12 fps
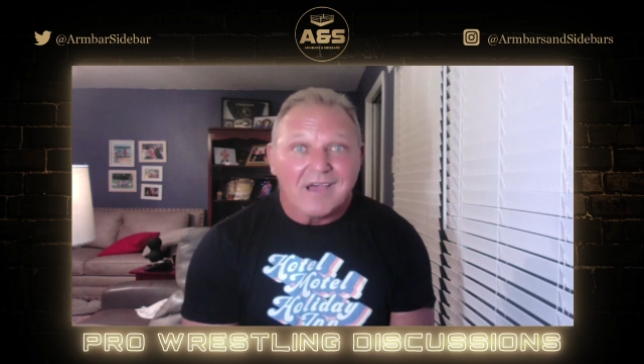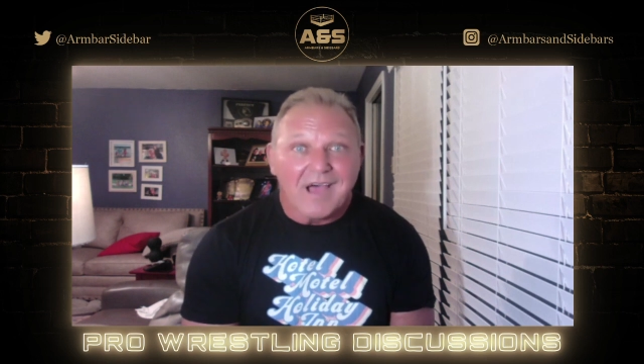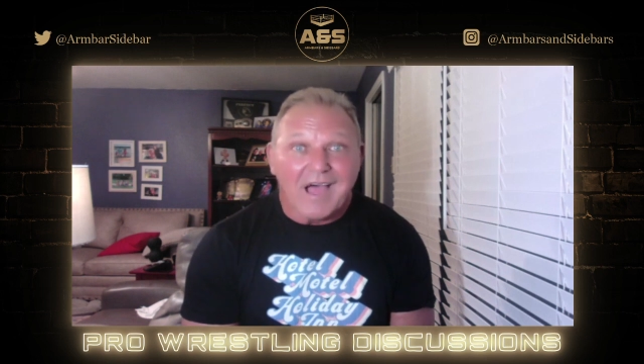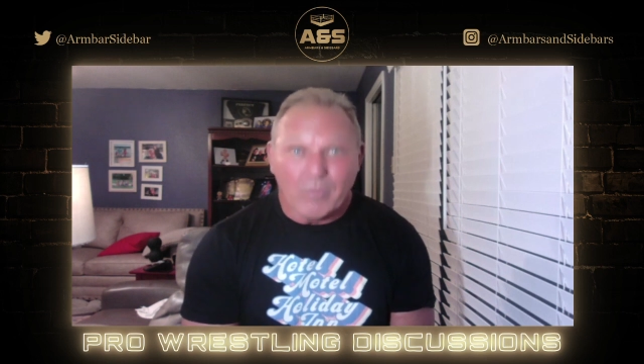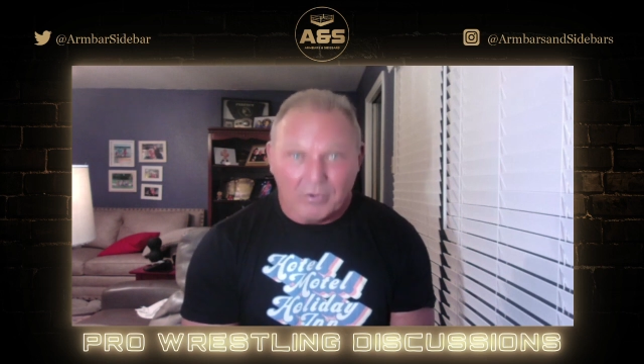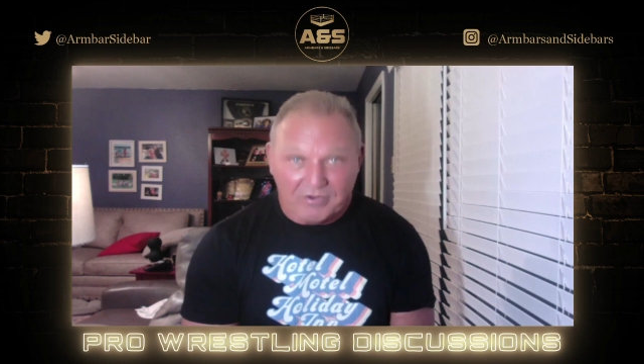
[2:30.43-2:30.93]

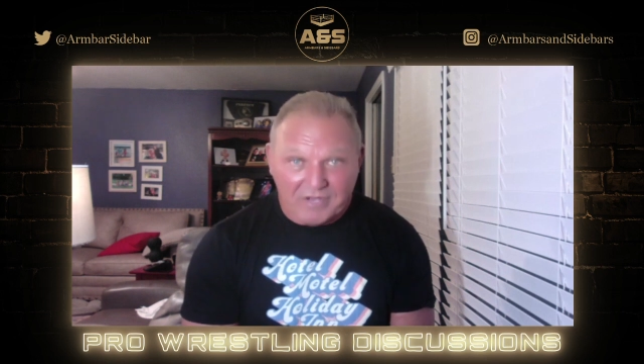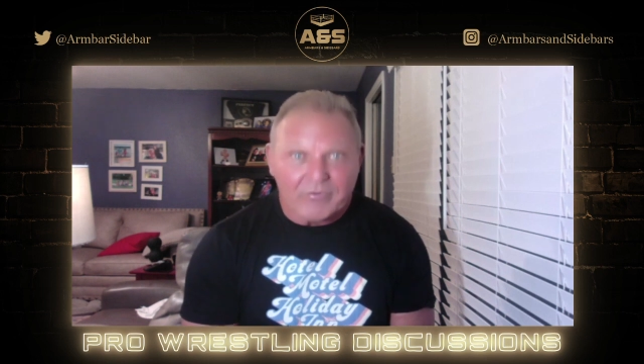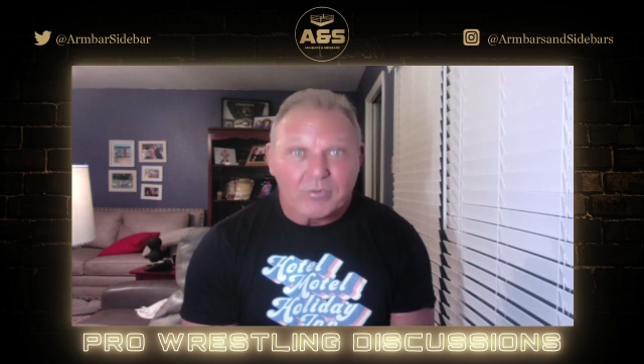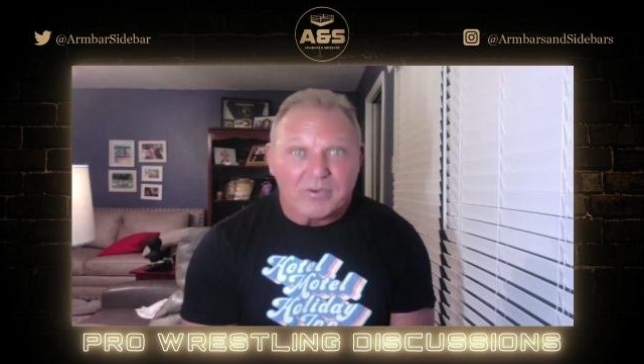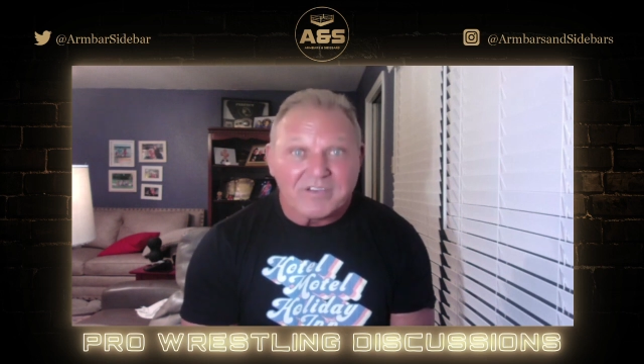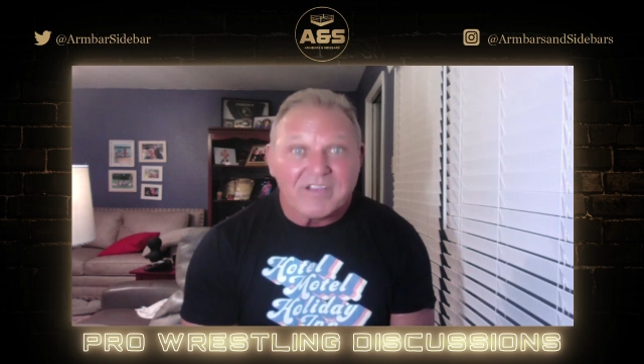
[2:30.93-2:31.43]
I will never
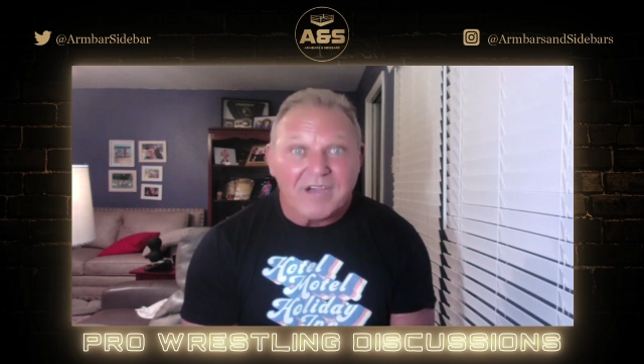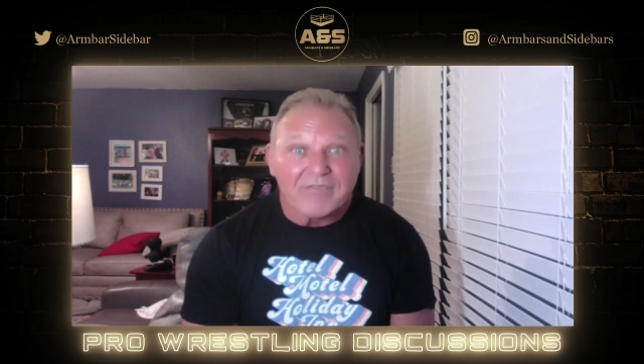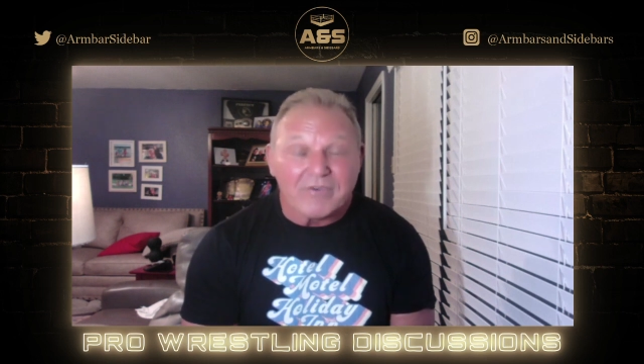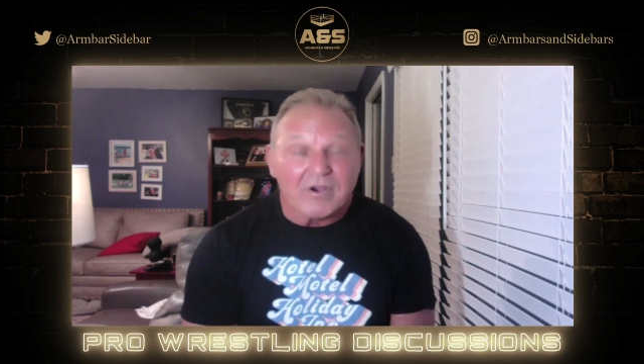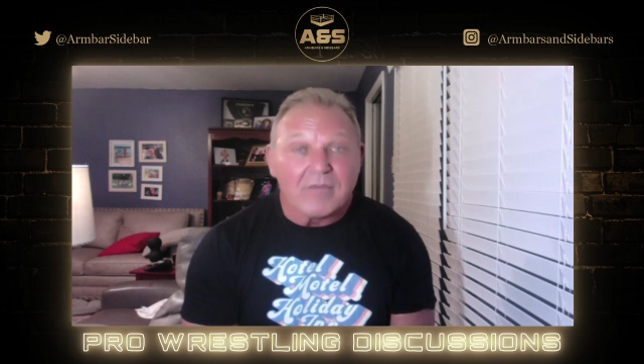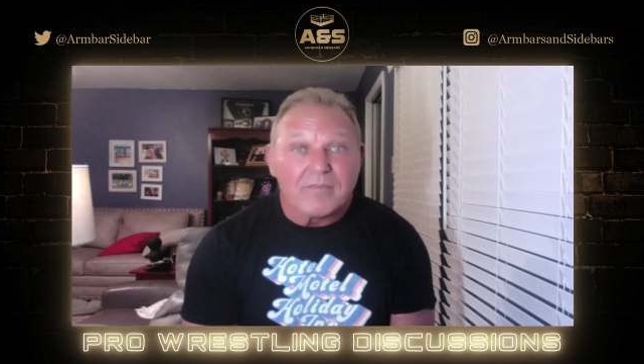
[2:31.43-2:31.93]
retire
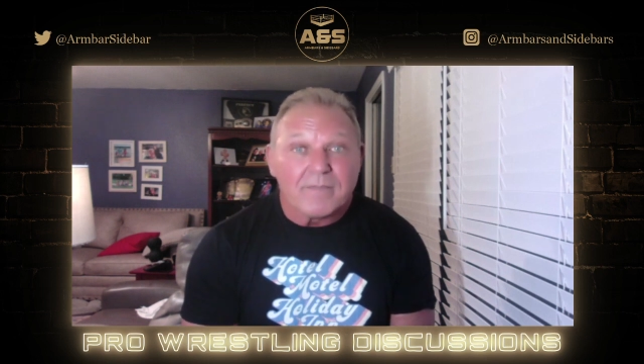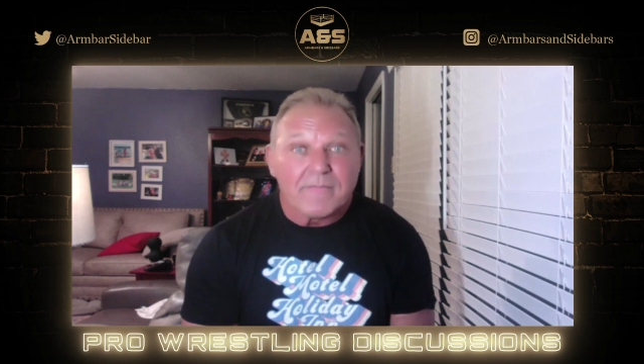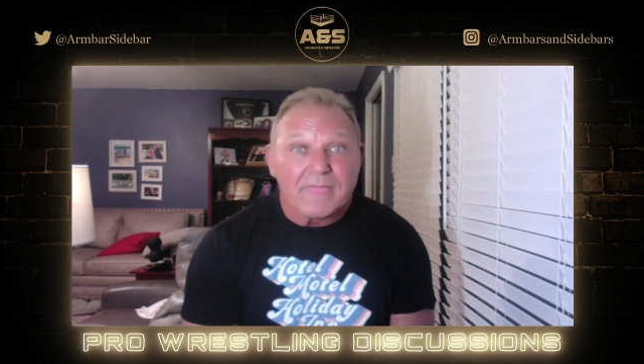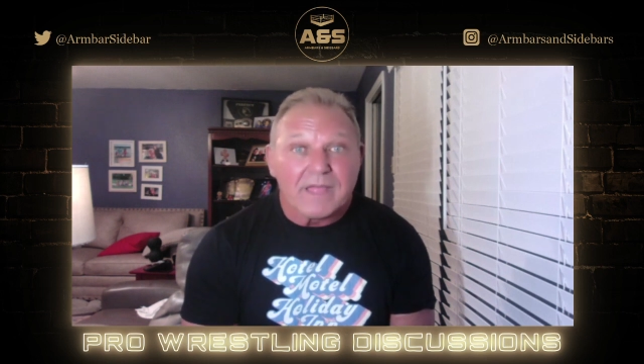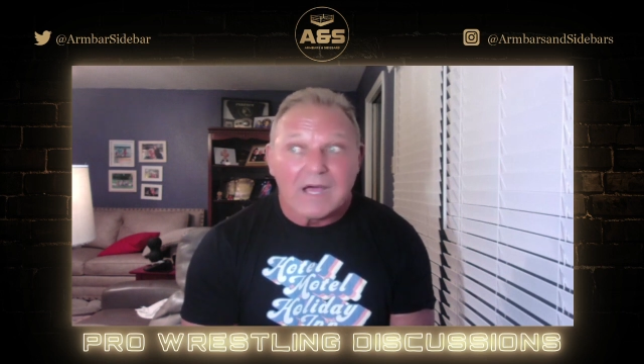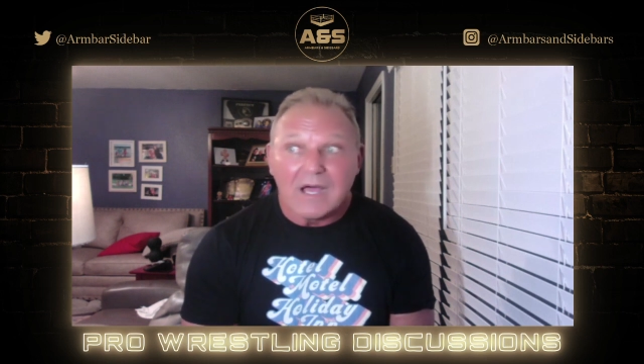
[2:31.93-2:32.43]
from.
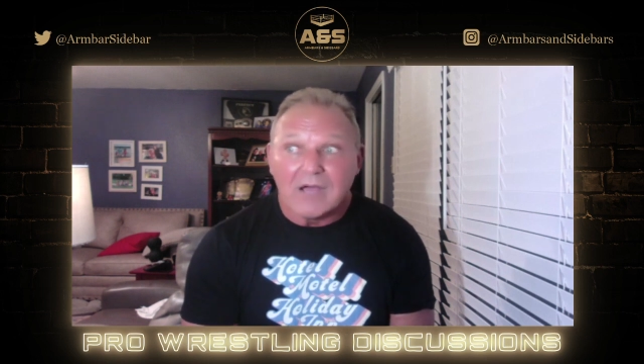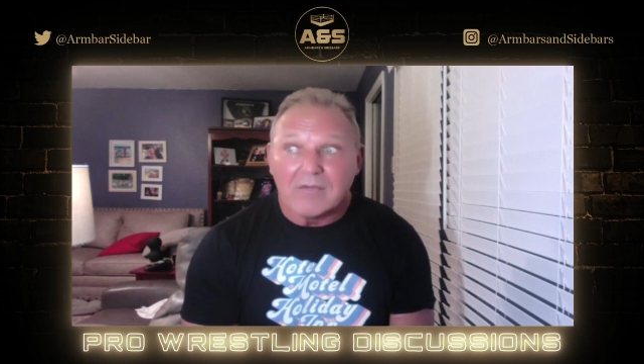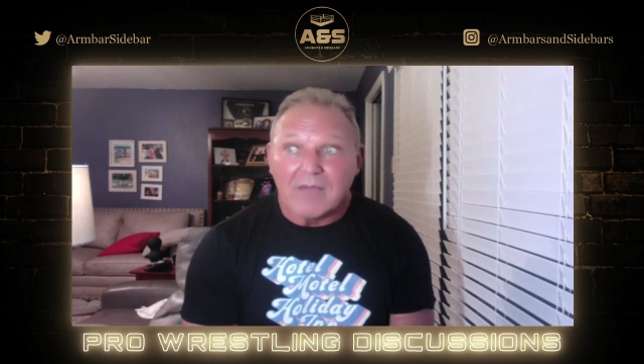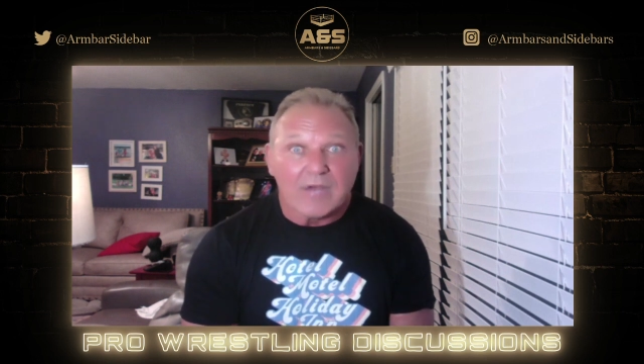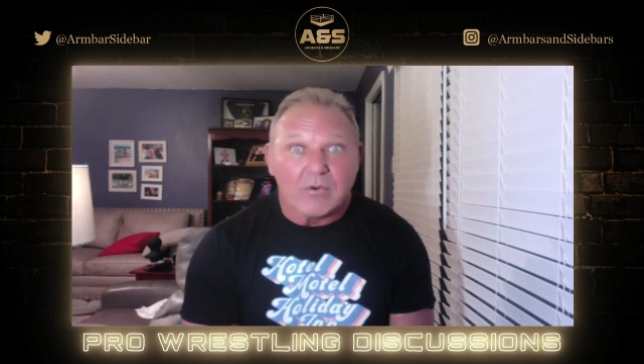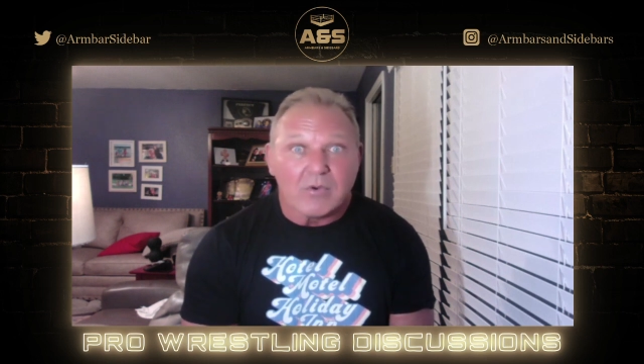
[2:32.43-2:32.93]

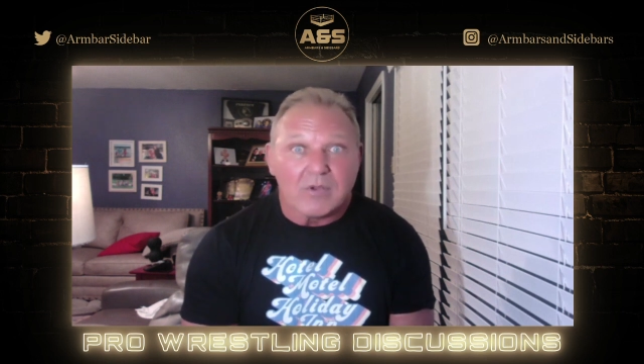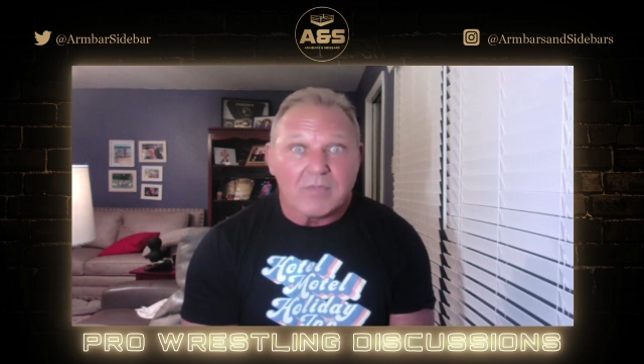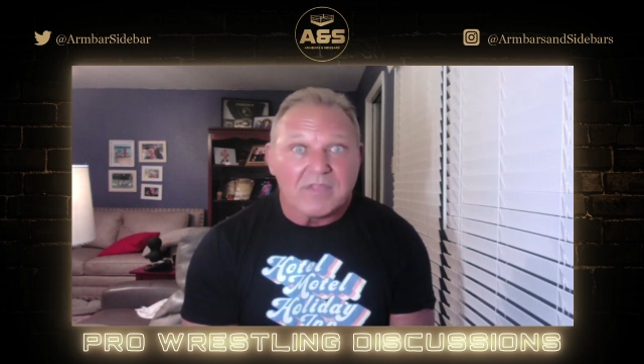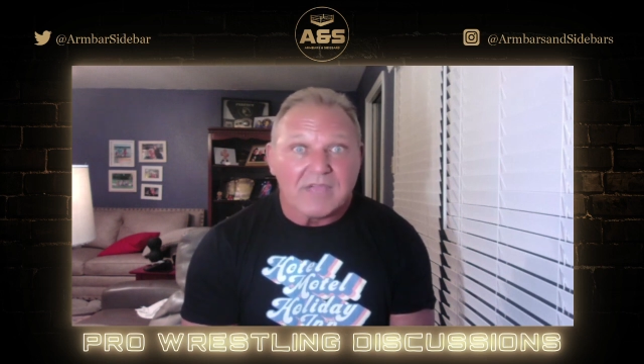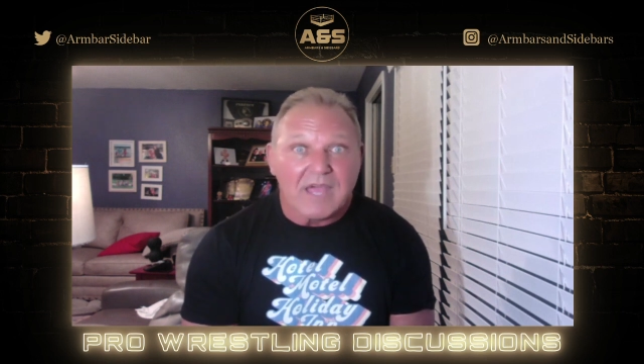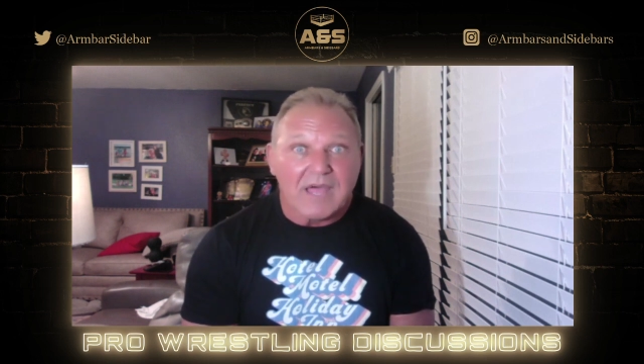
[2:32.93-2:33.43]
I don't want to be
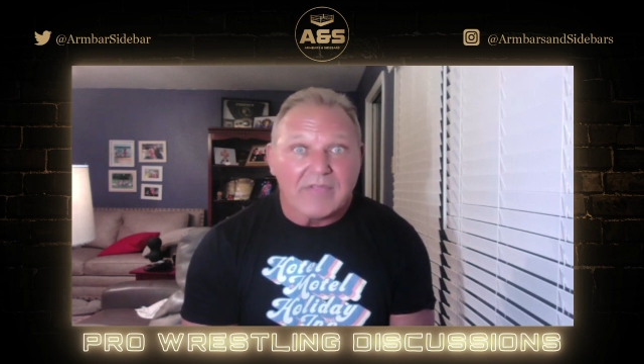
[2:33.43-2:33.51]
the guy